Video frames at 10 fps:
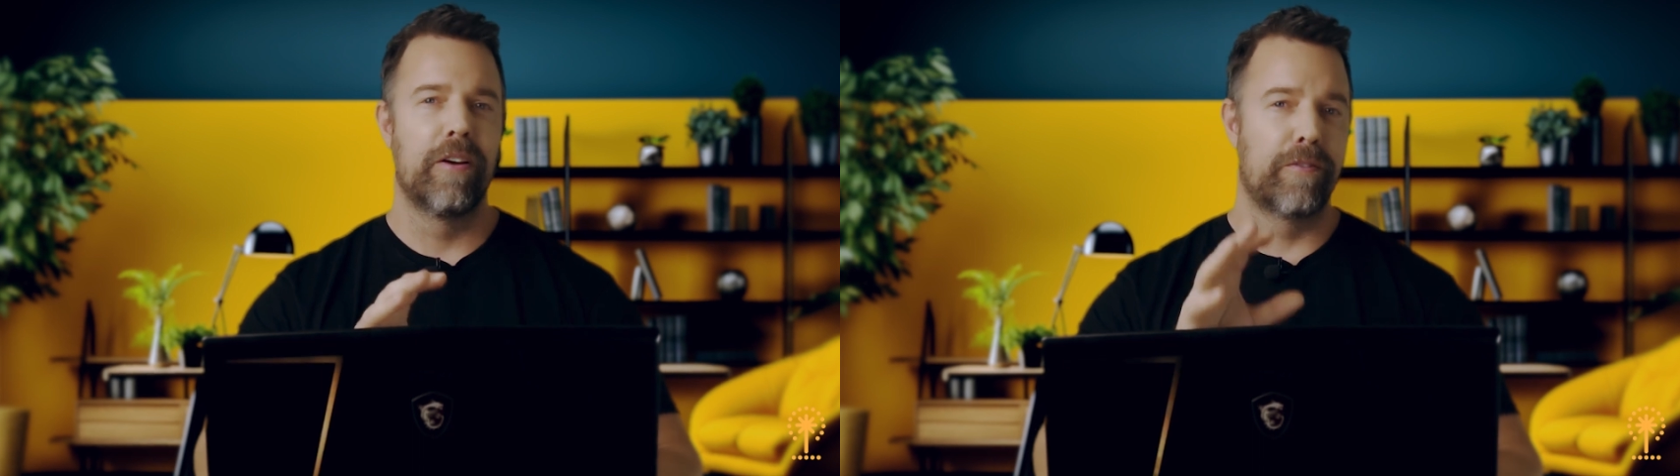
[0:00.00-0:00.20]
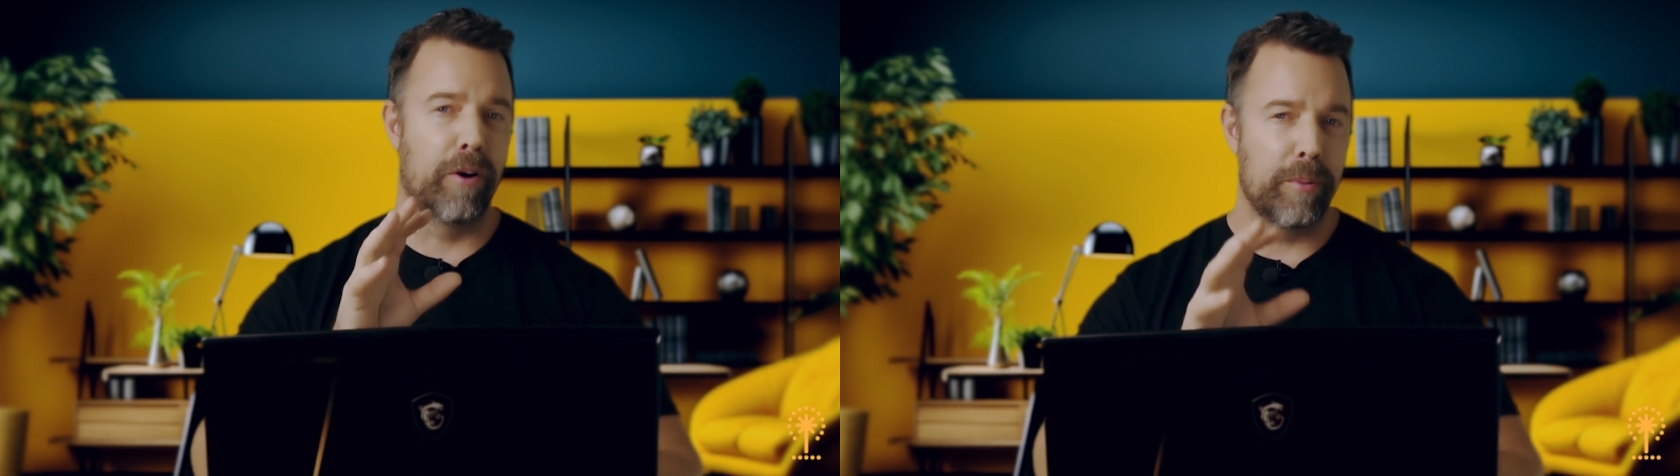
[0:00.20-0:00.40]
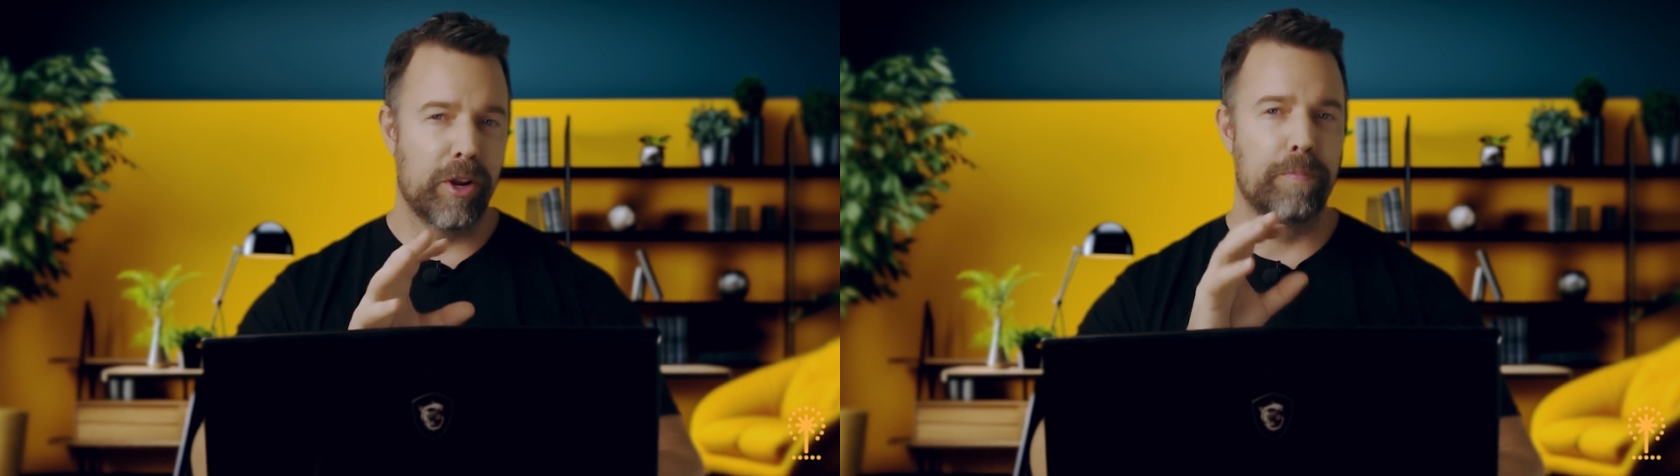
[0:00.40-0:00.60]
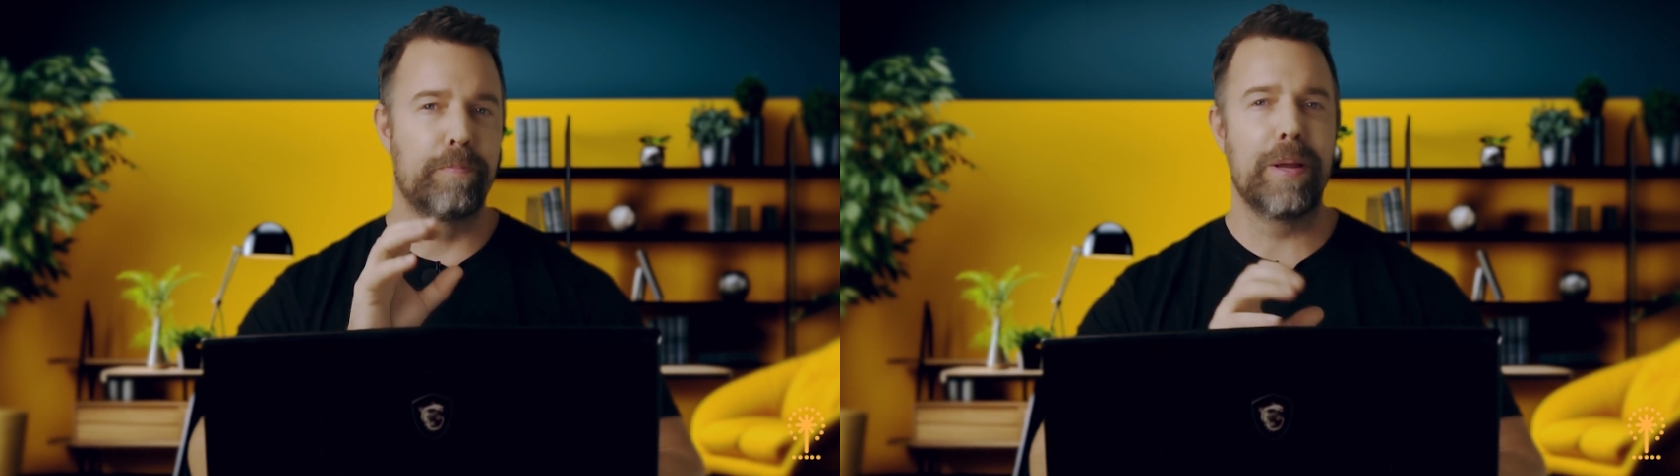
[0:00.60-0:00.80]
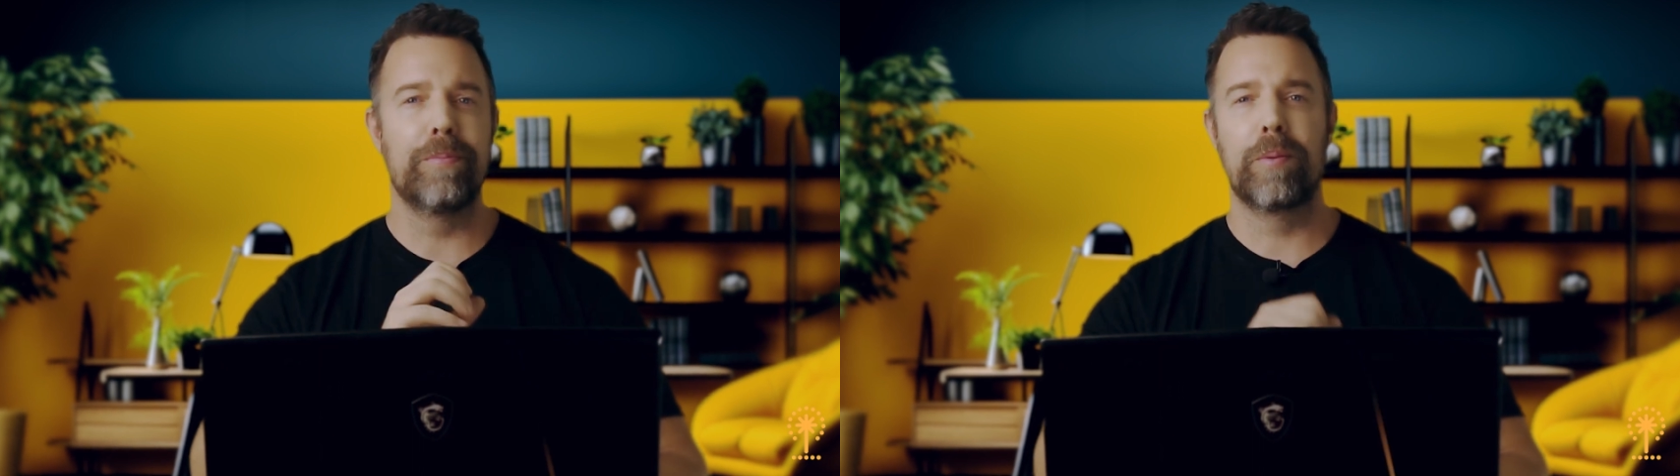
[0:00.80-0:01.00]
from your
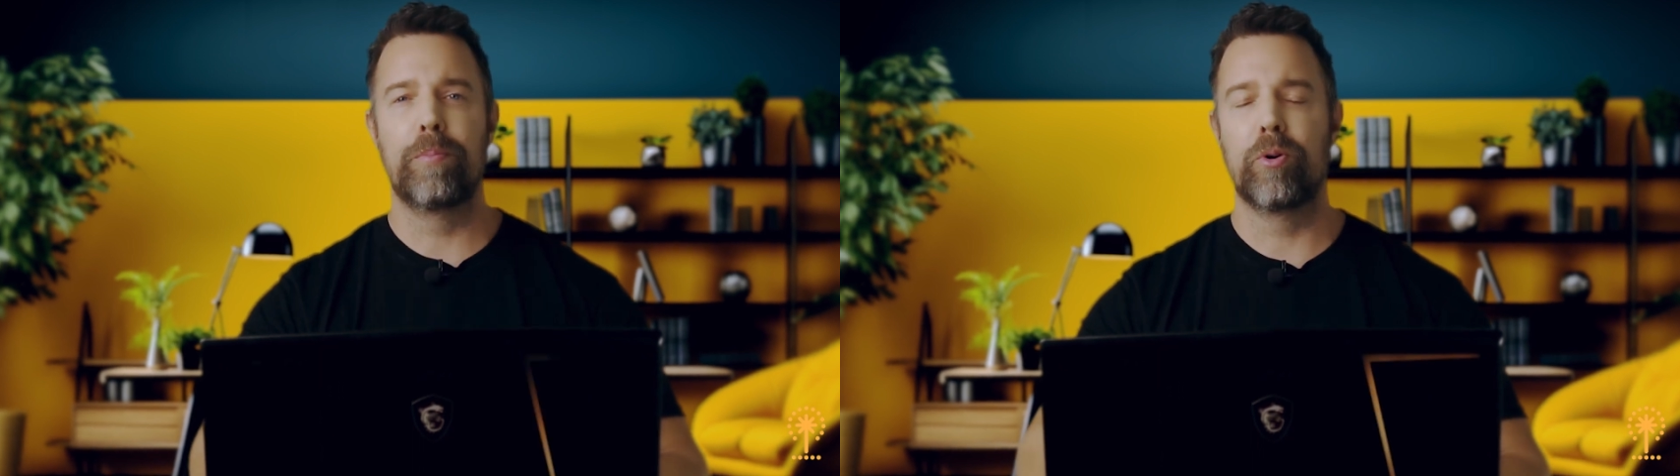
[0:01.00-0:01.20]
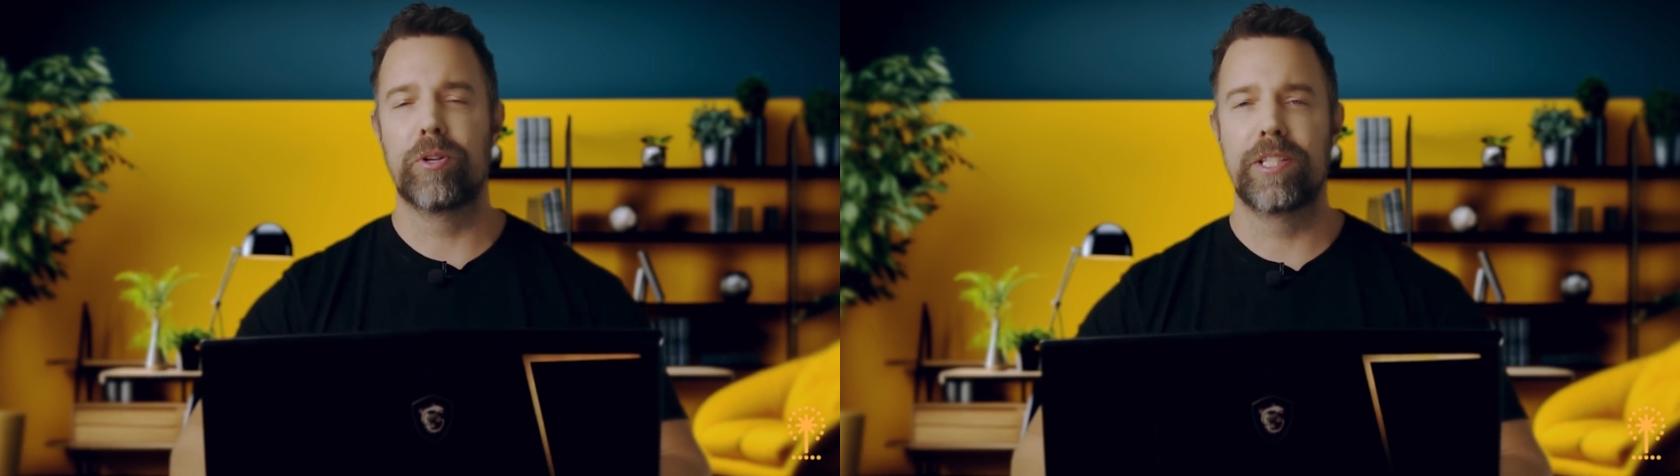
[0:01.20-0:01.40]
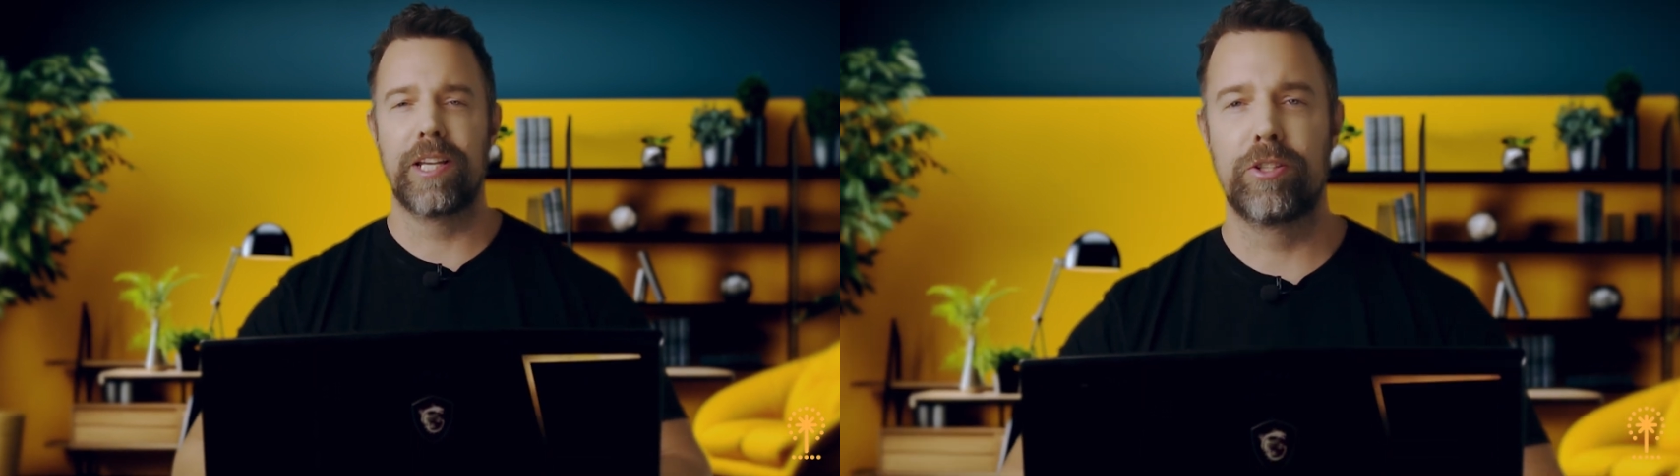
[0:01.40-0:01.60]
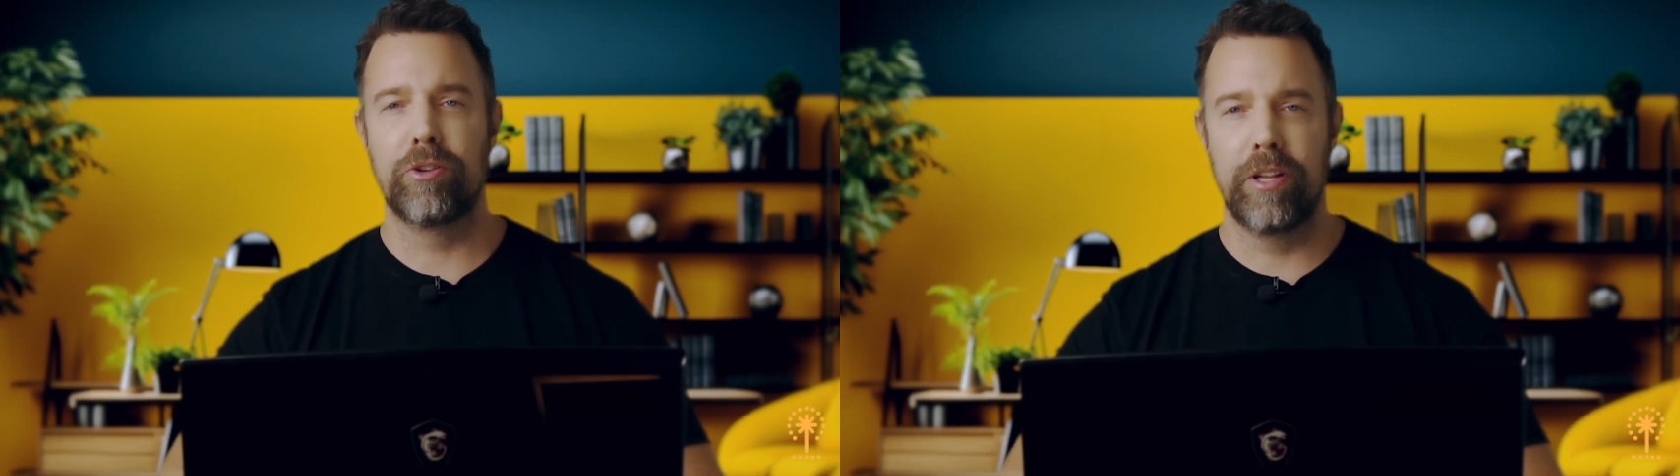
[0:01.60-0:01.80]
BIM reports into